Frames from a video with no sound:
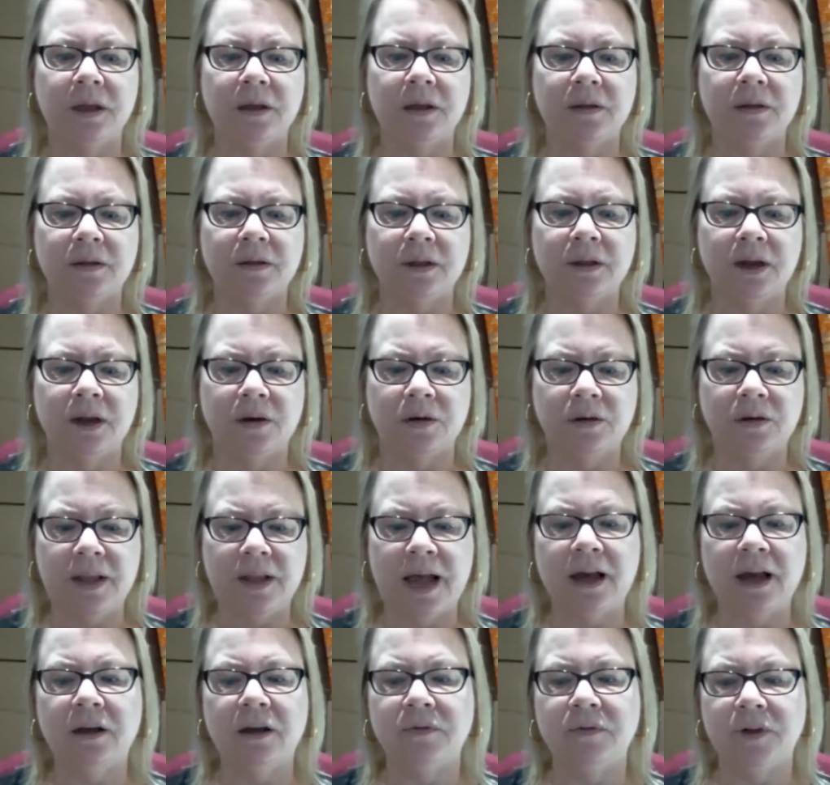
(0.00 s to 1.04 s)
their
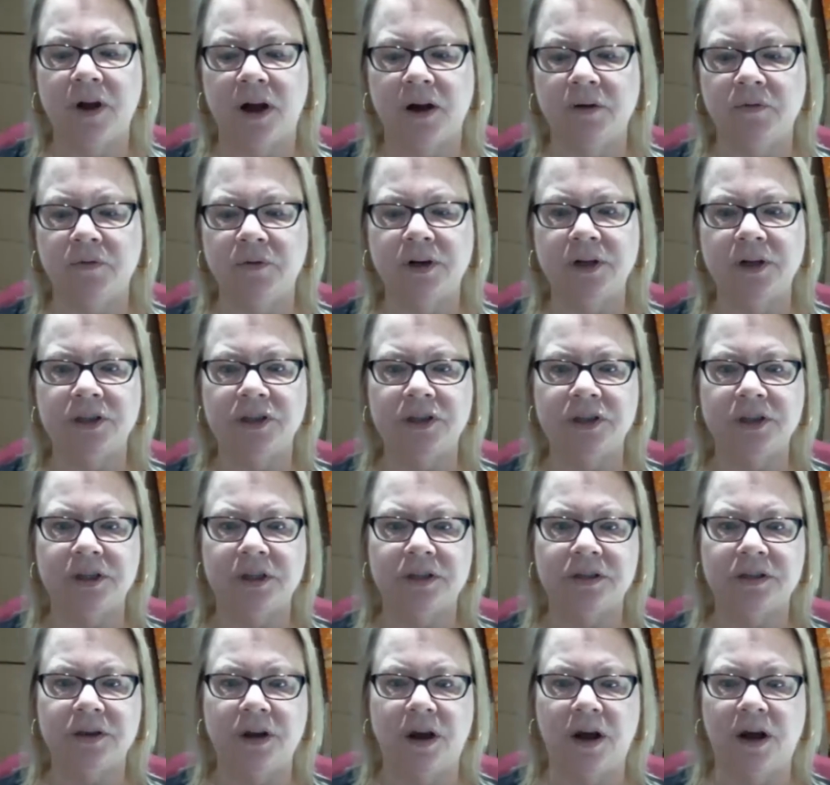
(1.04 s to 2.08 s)
lack of coverage
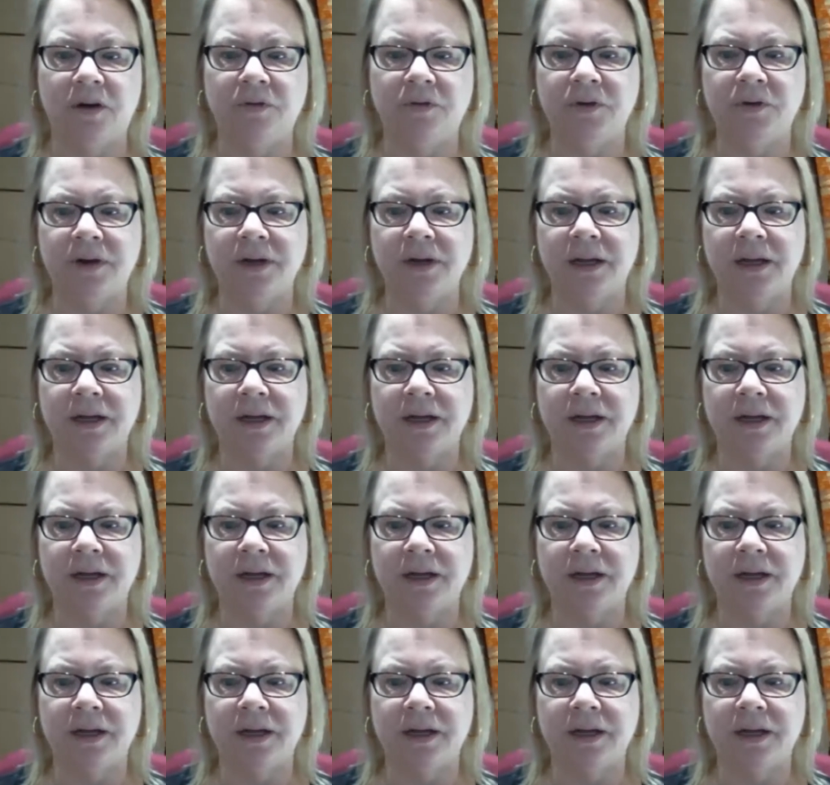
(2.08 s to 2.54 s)
is often